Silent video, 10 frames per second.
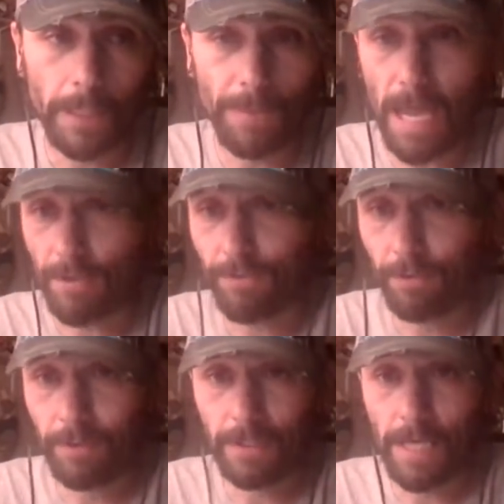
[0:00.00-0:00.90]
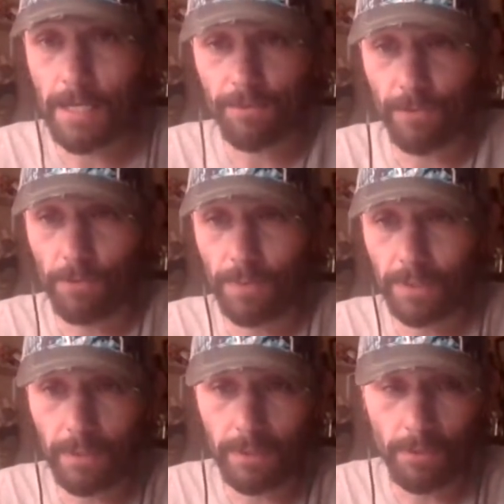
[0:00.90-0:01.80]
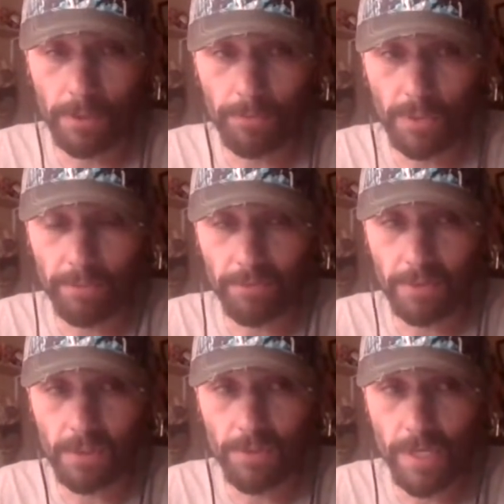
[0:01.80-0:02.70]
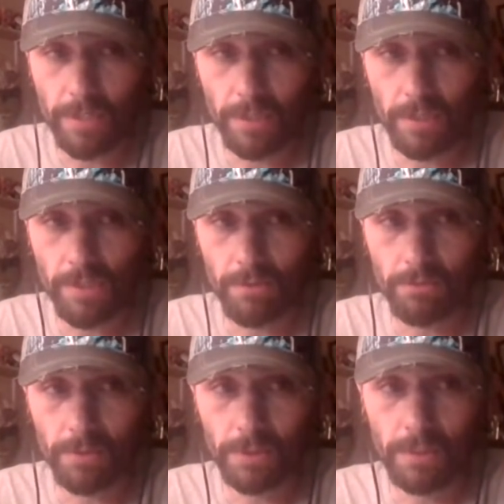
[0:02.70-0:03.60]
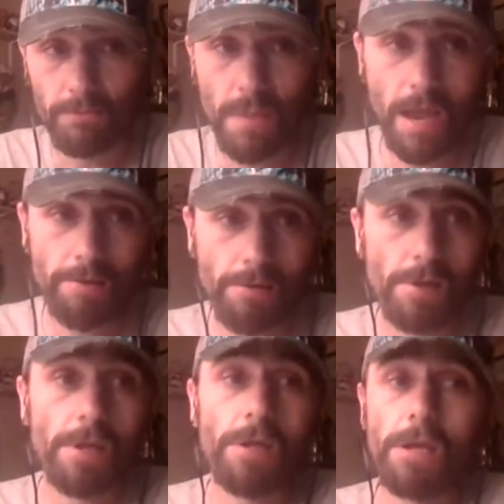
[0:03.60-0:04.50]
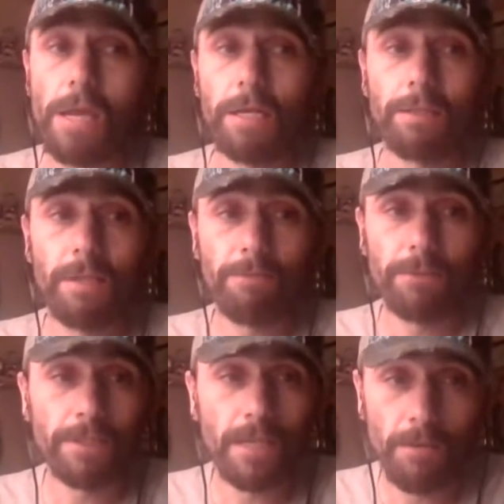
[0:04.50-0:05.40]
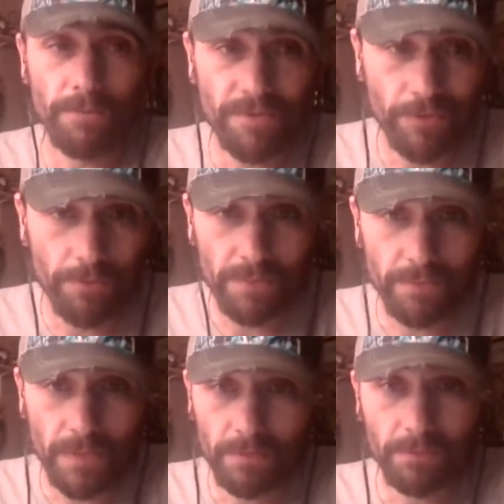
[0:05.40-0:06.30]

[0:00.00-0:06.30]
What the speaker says: Nashville, but they only put up 3 goals that night, so it really didn't matter. And it definitely comes from,